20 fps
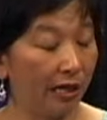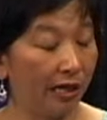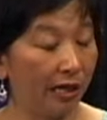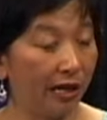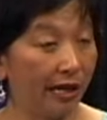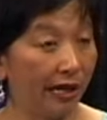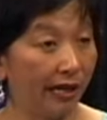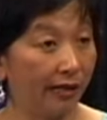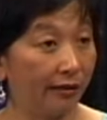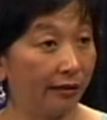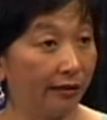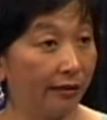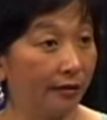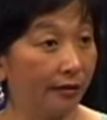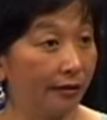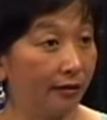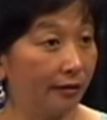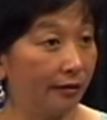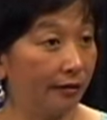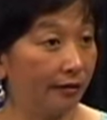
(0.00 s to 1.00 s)
had
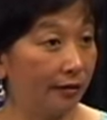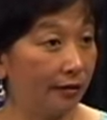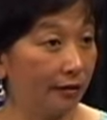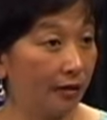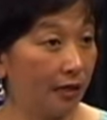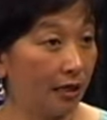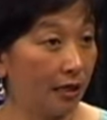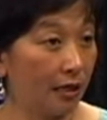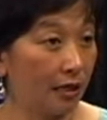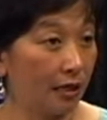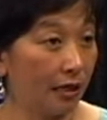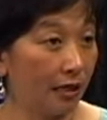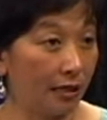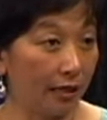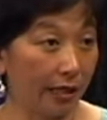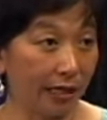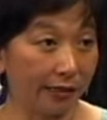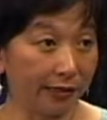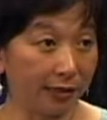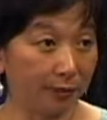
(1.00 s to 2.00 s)
a, a
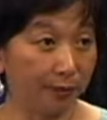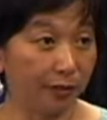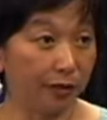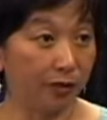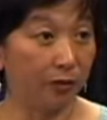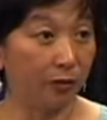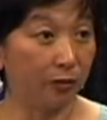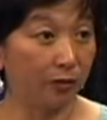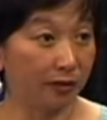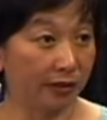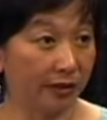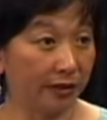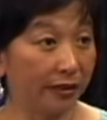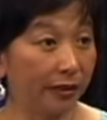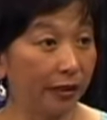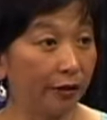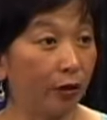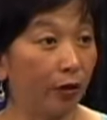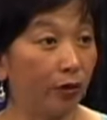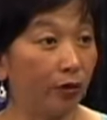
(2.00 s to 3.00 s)
husband who was in
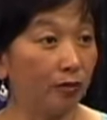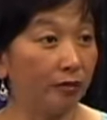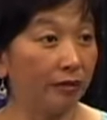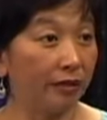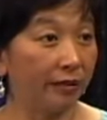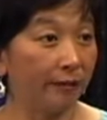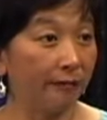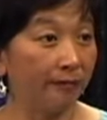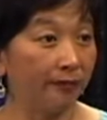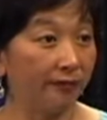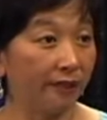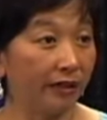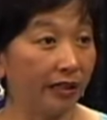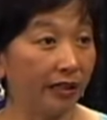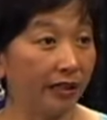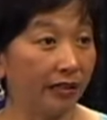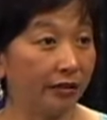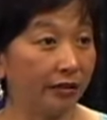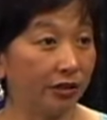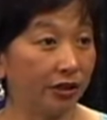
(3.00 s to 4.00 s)
a coma,
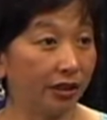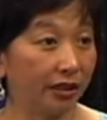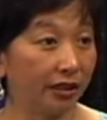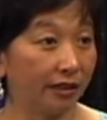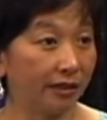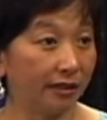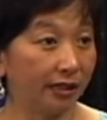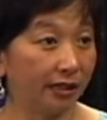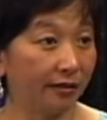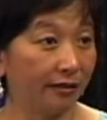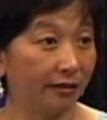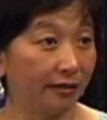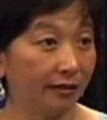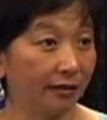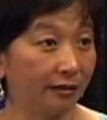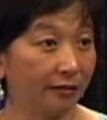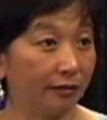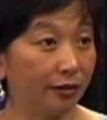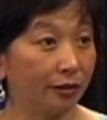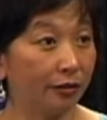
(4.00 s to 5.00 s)
and she said
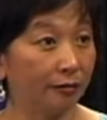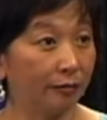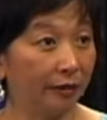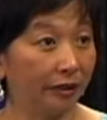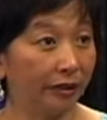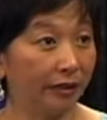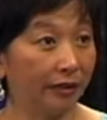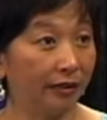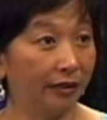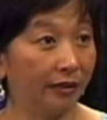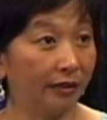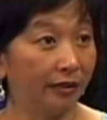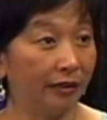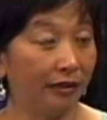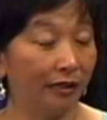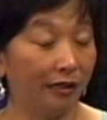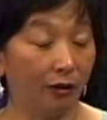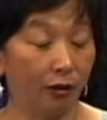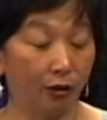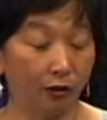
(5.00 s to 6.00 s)
that to me
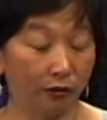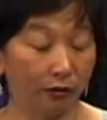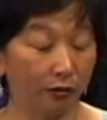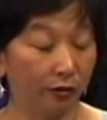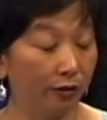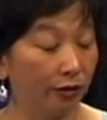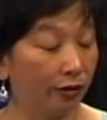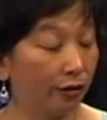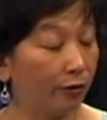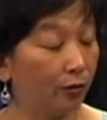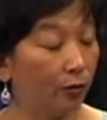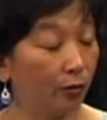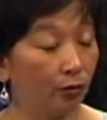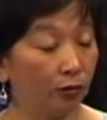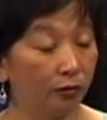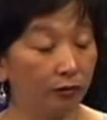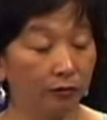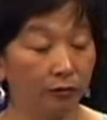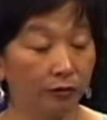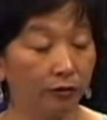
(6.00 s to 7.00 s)
or to the
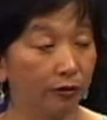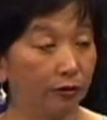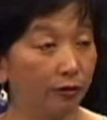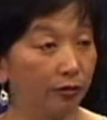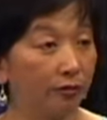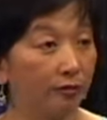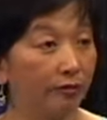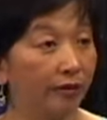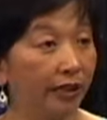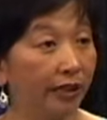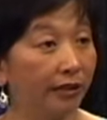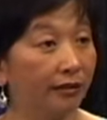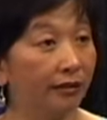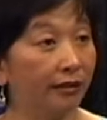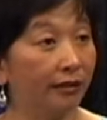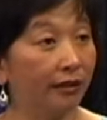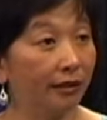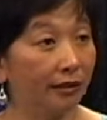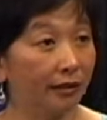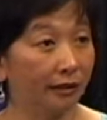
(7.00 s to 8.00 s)
whole group that
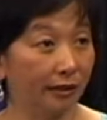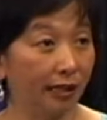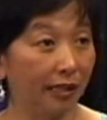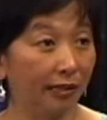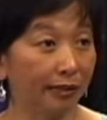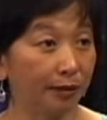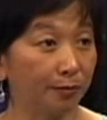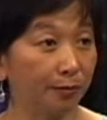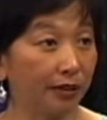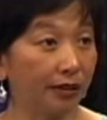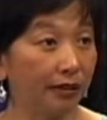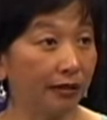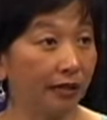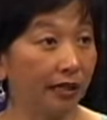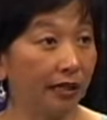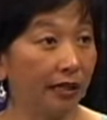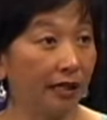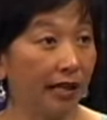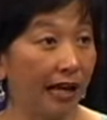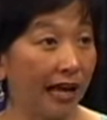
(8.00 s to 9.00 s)
her husband
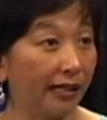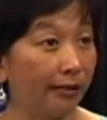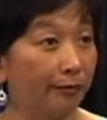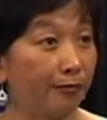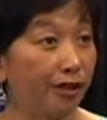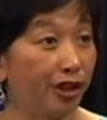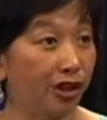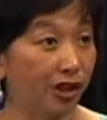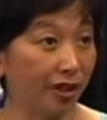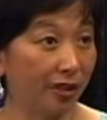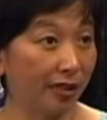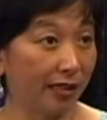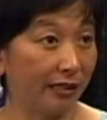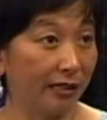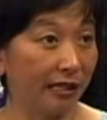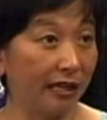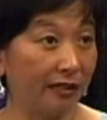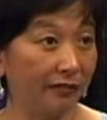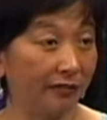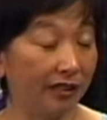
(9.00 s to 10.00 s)
had a mission in
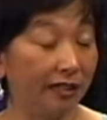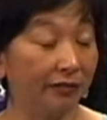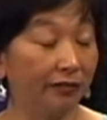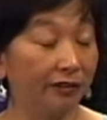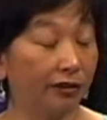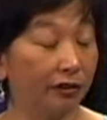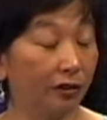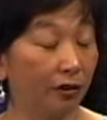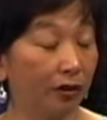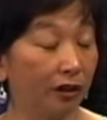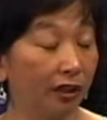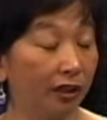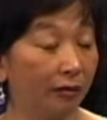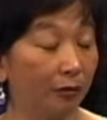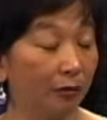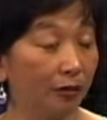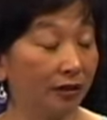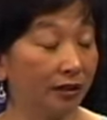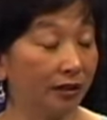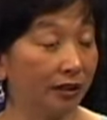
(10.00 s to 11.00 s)
life, even though he
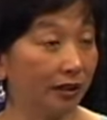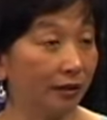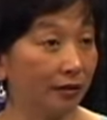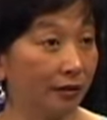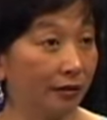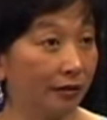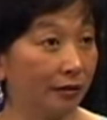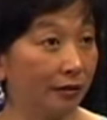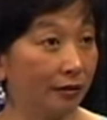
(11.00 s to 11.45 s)
was in a